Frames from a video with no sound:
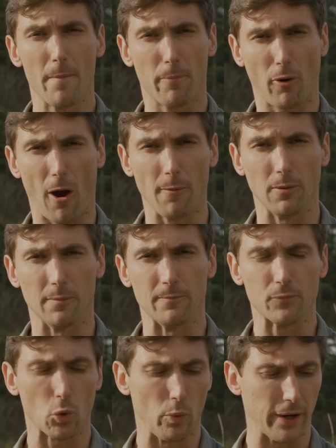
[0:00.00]
problem
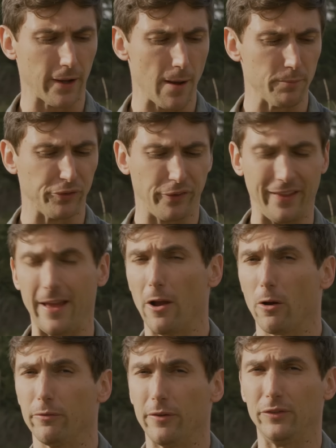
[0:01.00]
when it comes to the
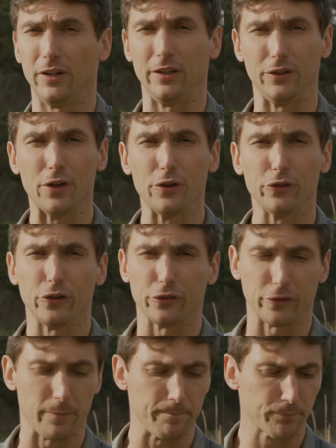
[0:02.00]
AR-15
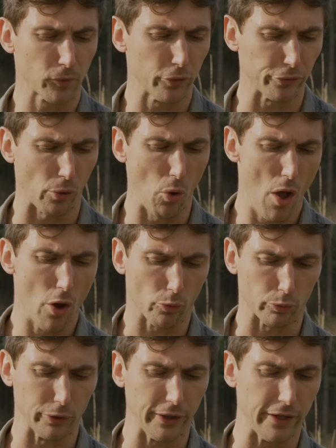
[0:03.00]
system. So
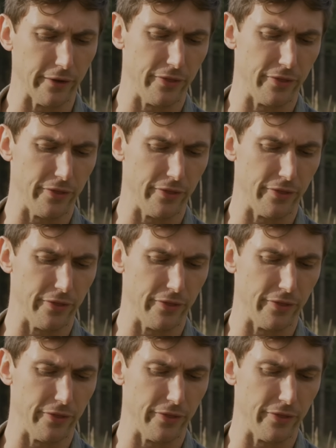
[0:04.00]
really good